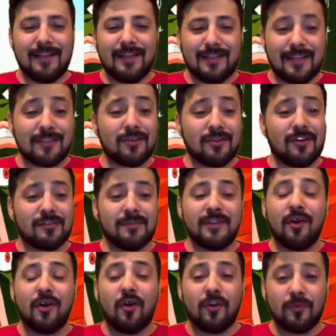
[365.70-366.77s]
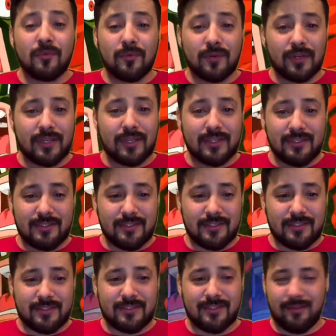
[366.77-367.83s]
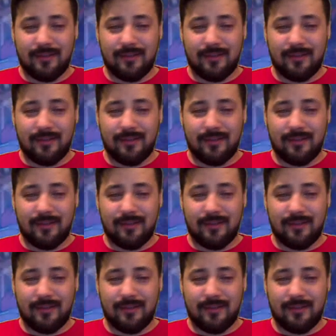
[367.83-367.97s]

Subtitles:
That's awesome, and the artwork is just,